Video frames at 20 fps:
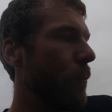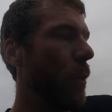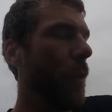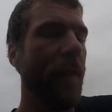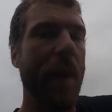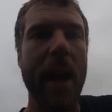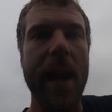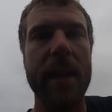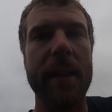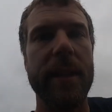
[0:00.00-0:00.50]
we've
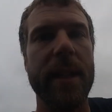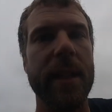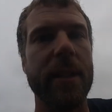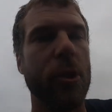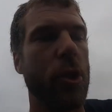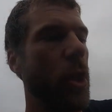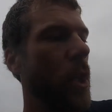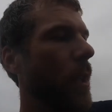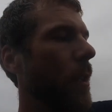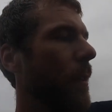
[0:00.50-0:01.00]
had
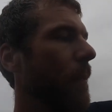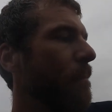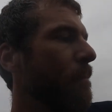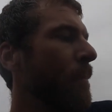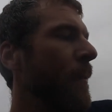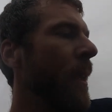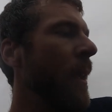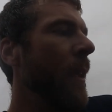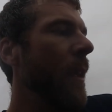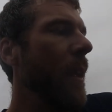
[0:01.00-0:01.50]
this year.
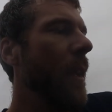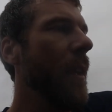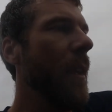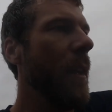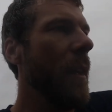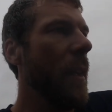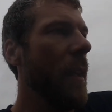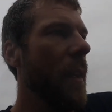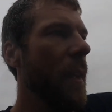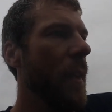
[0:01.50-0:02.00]

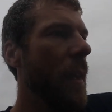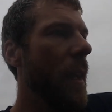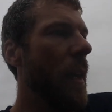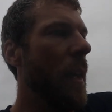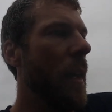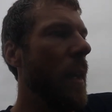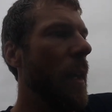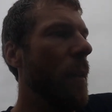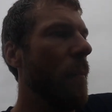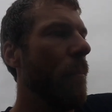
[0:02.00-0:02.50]

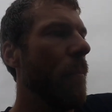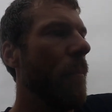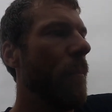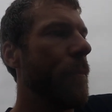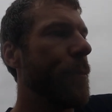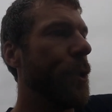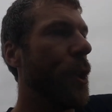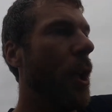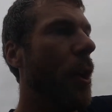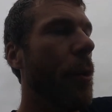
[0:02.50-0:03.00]
Um,
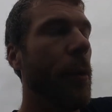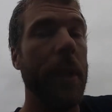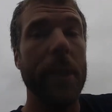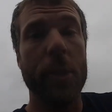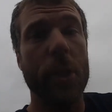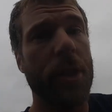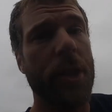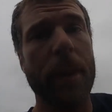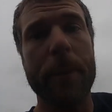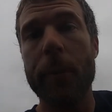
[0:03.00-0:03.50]
so
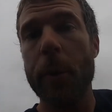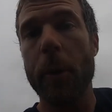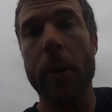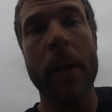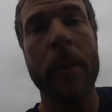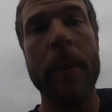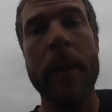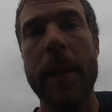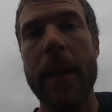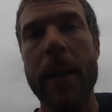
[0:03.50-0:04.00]
it's just something we're
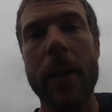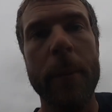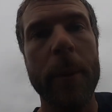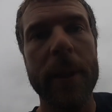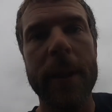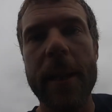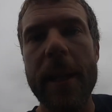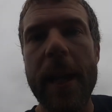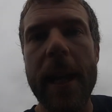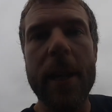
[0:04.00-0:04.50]
gonna be dealing
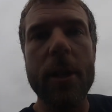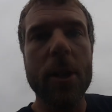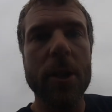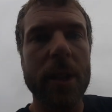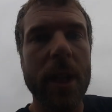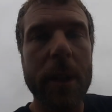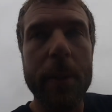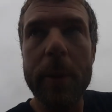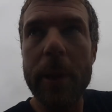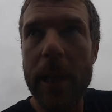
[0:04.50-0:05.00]
with today, just
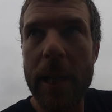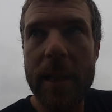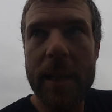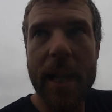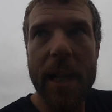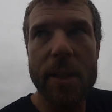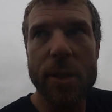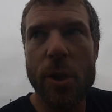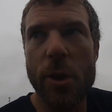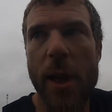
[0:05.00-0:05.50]
like we did
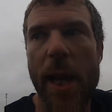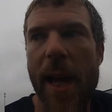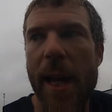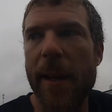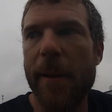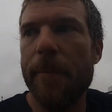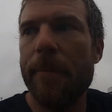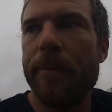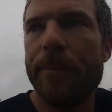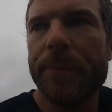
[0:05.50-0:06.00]

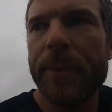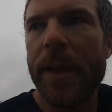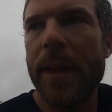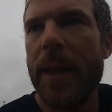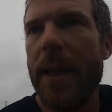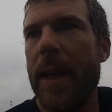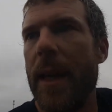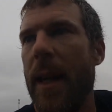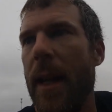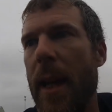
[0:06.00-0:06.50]
yesterday
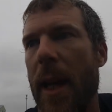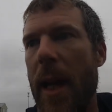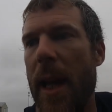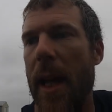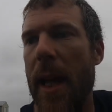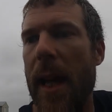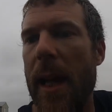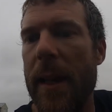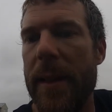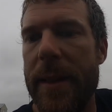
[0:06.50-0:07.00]

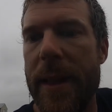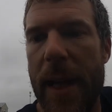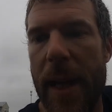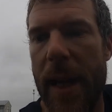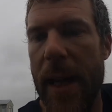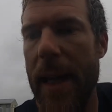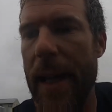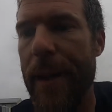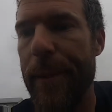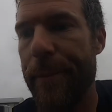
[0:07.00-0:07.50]
and
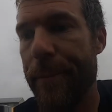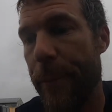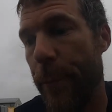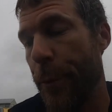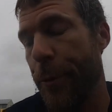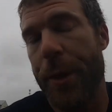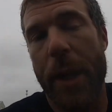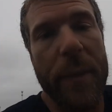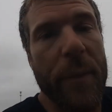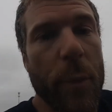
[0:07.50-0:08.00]
uh,
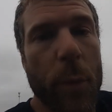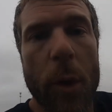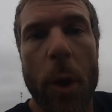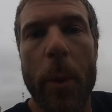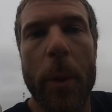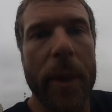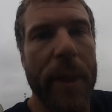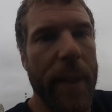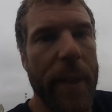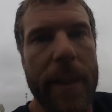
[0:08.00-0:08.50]
we'll just have to
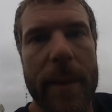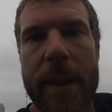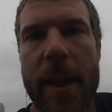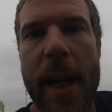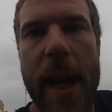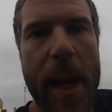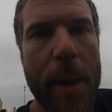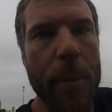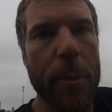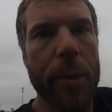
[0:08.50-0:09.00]
roll with it.
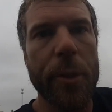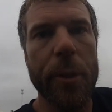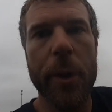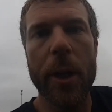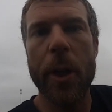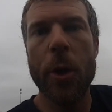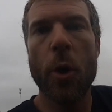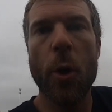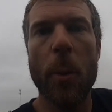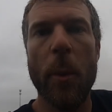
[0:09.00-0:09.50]
Today we're
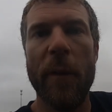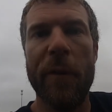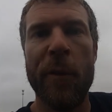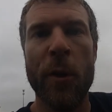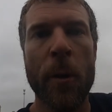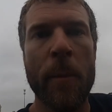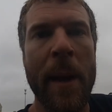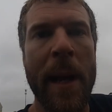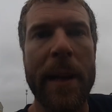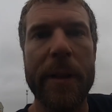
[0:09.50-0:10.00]
doing a normal
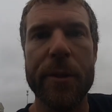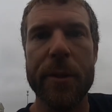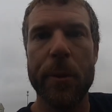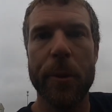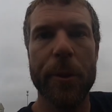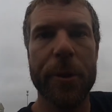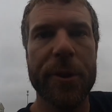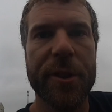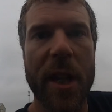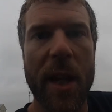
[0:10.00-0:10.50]
format, so
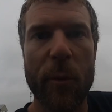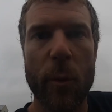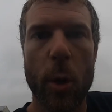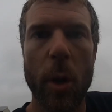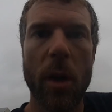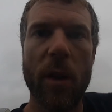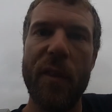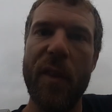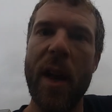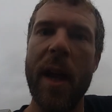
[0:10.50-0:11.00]
we'll just have
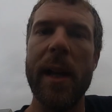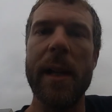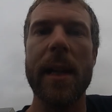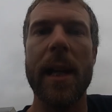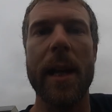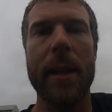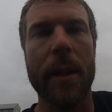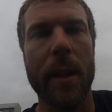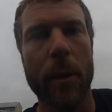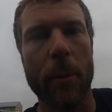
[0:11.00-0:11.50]
qualifying
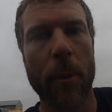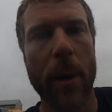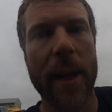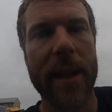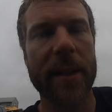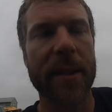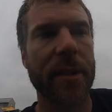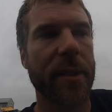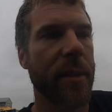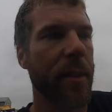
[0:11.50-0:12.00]
and then a
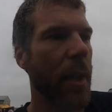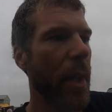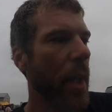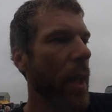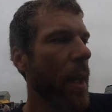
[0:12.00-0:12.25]
race.